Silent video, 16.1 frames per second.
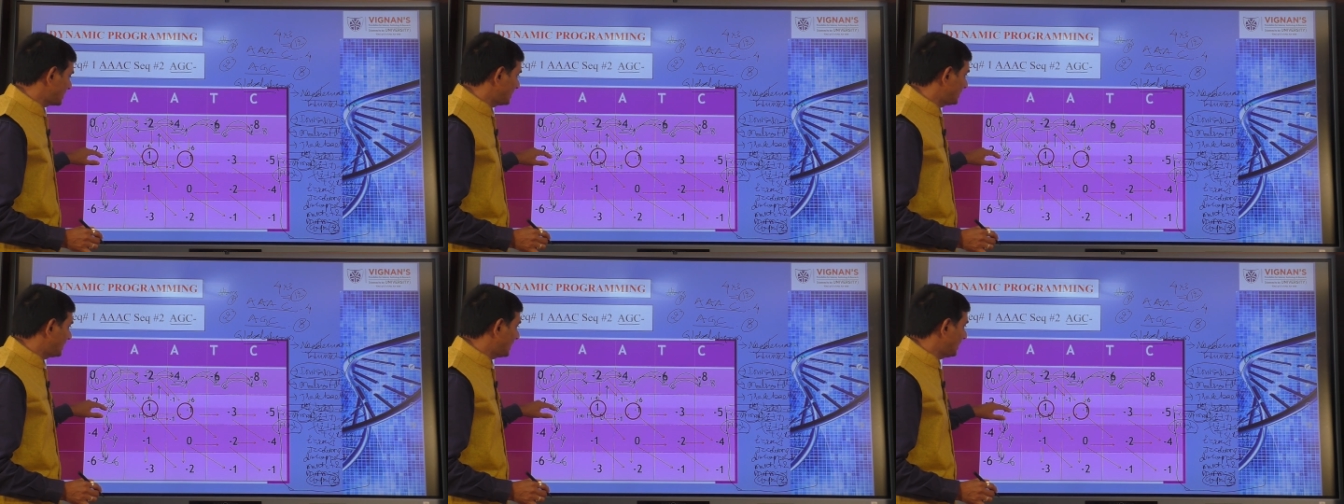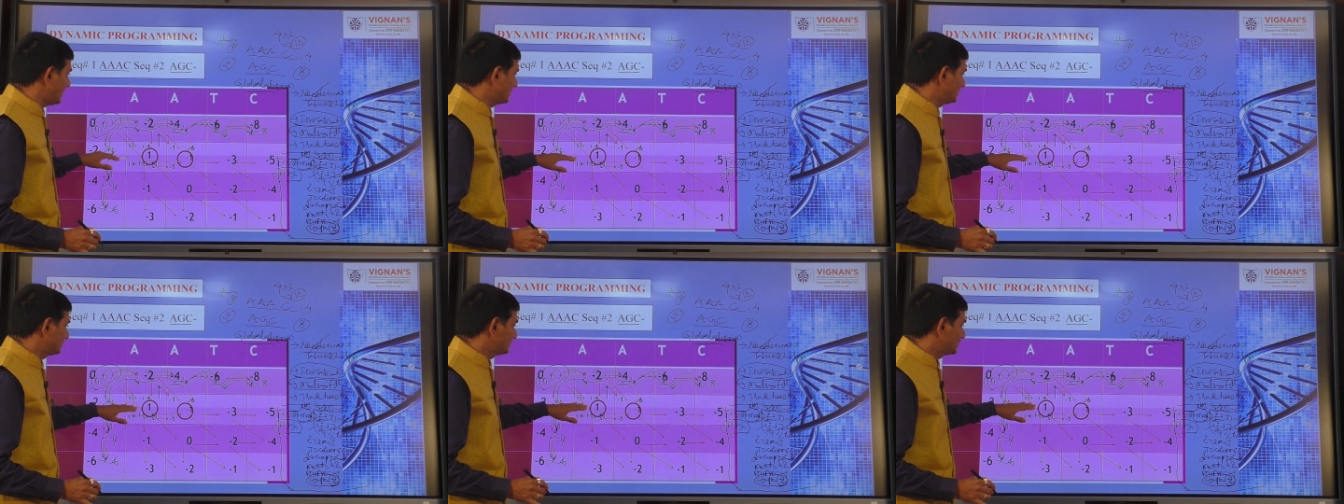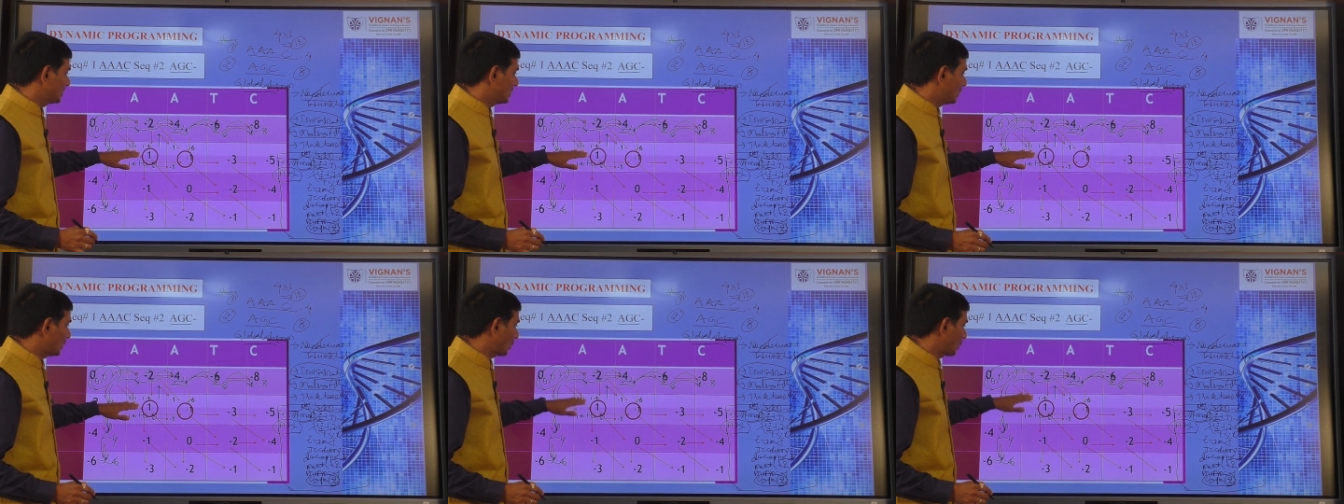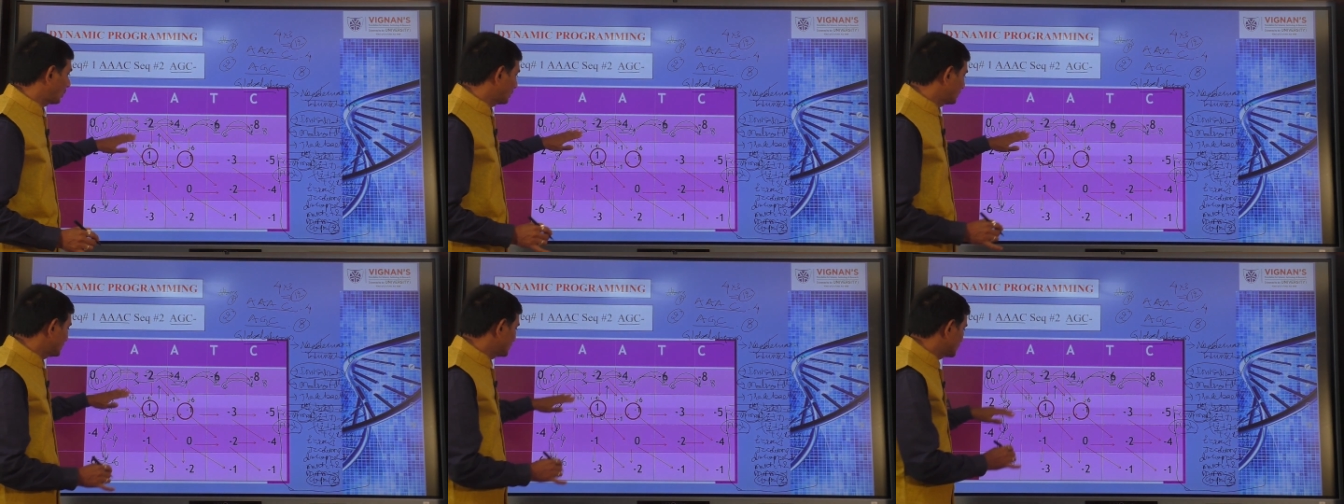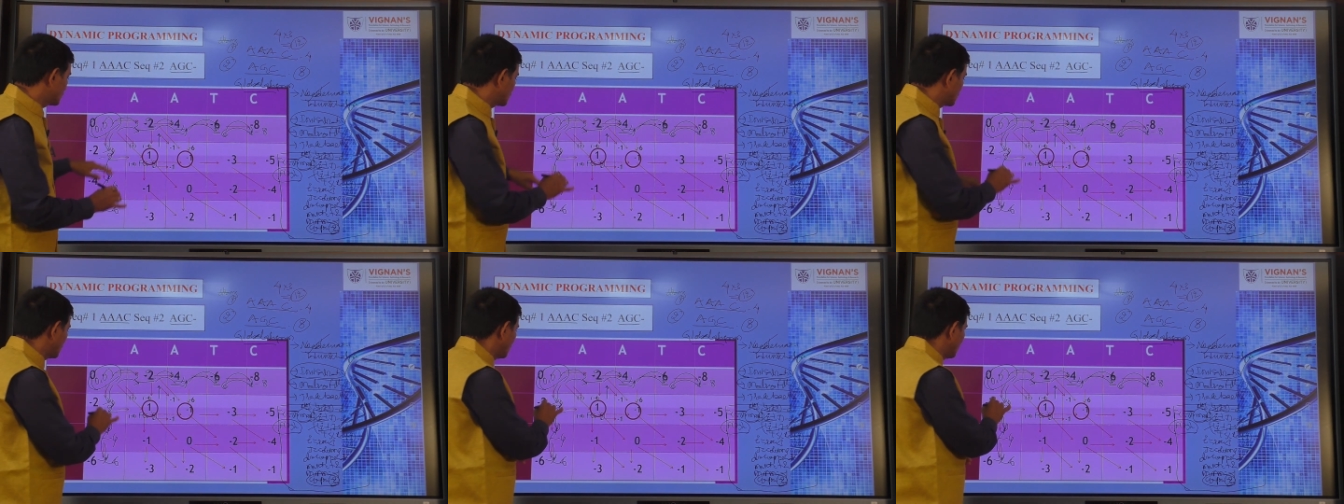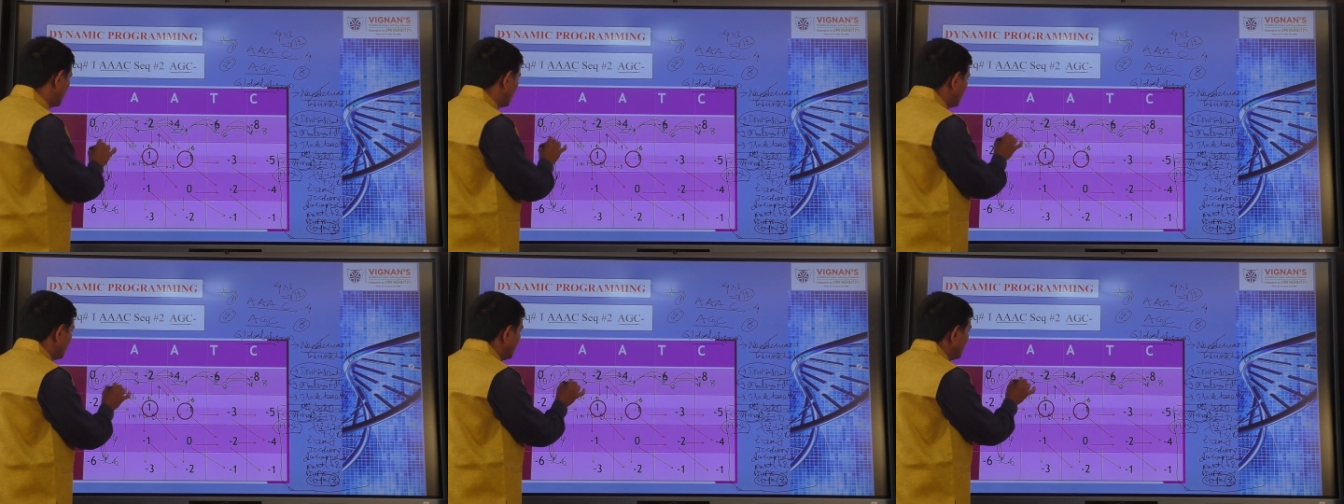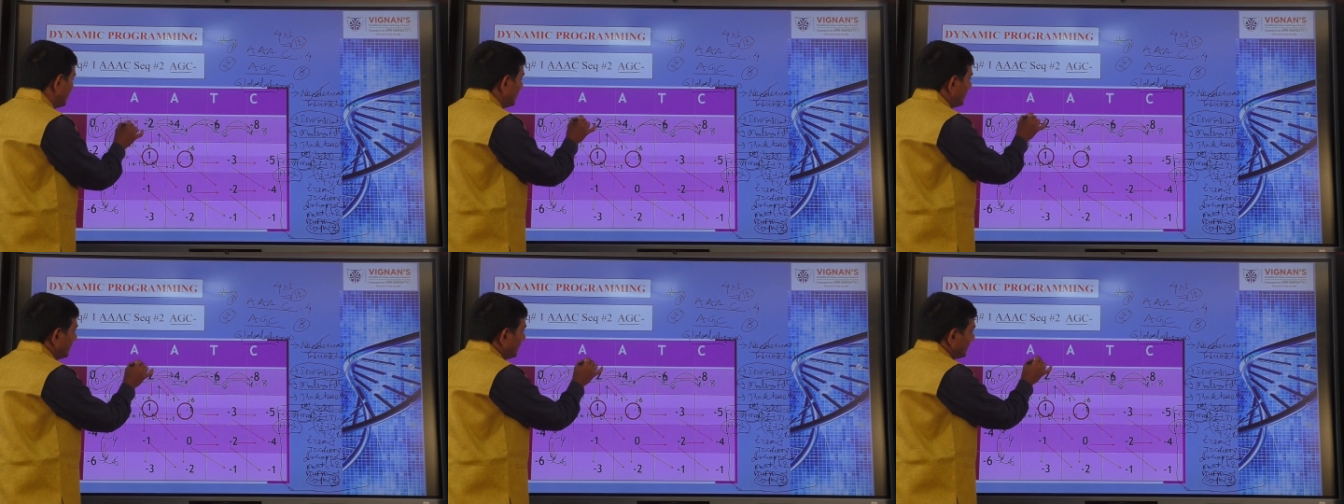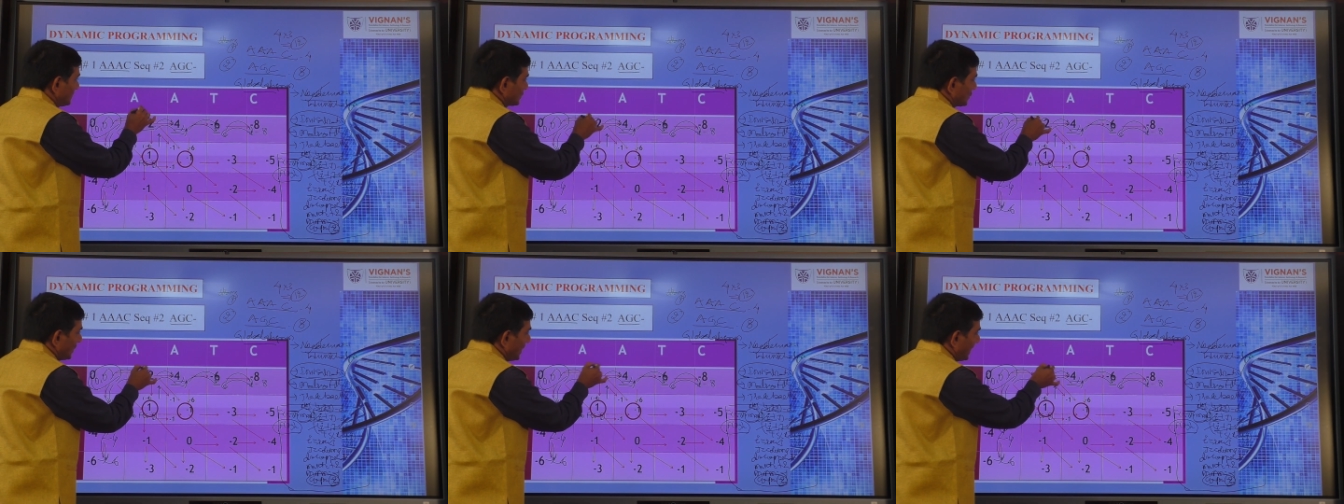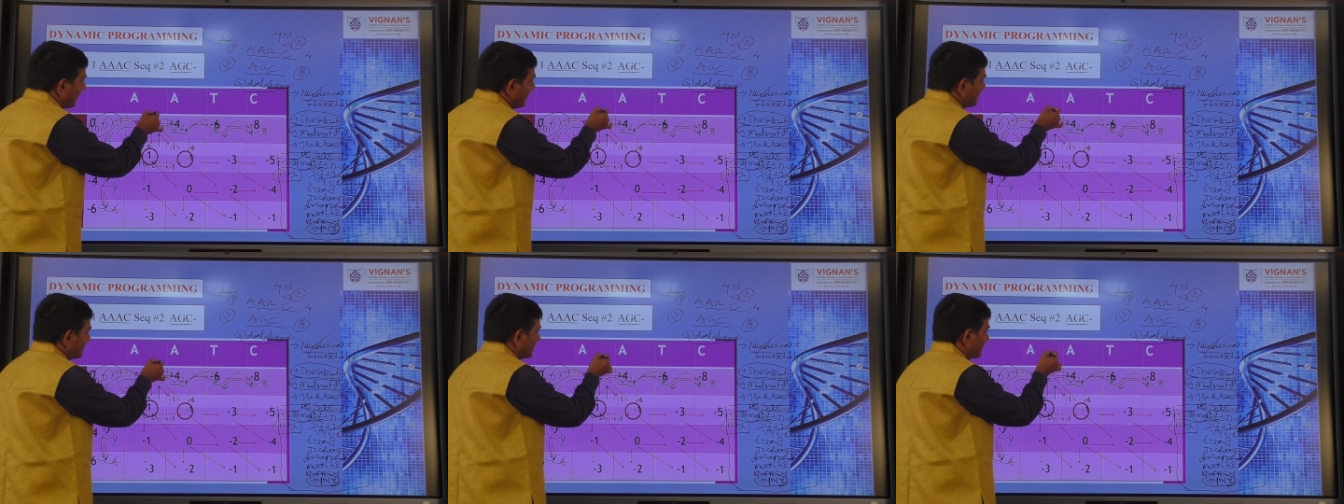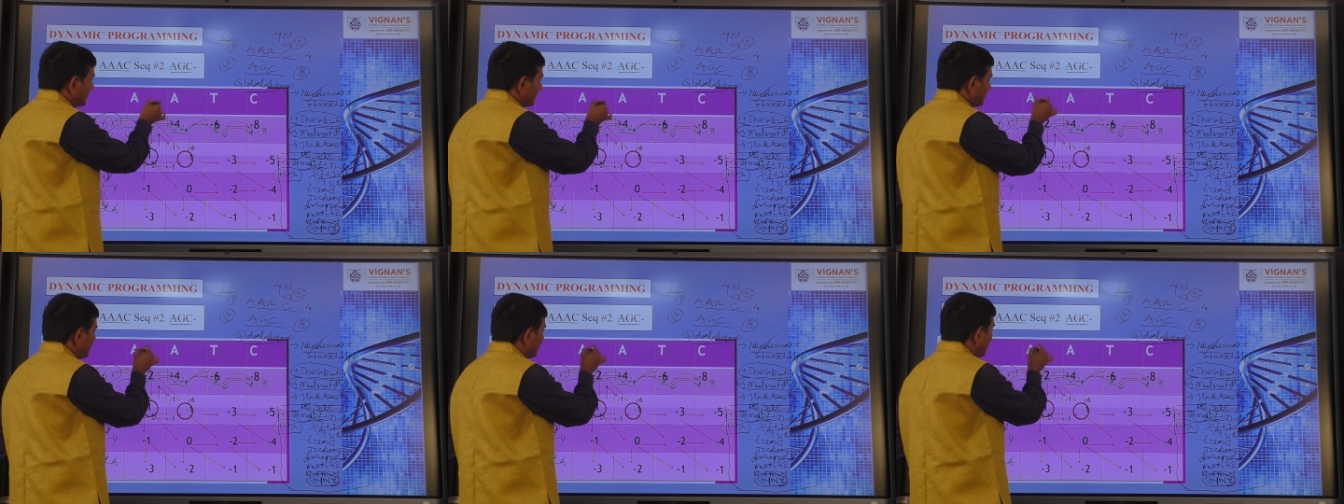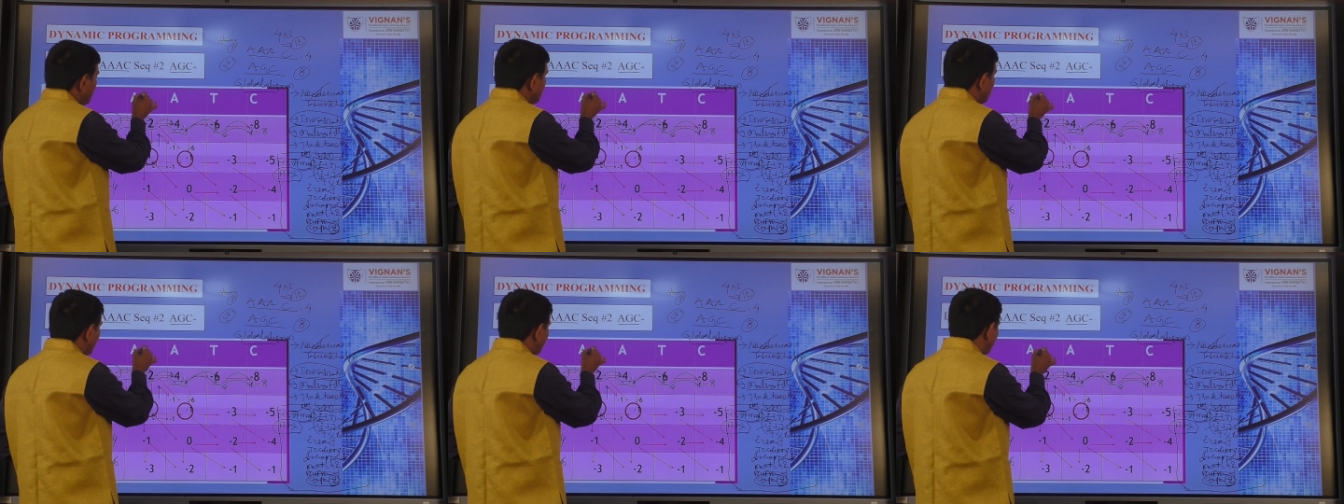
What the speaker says: in the row. So, let us number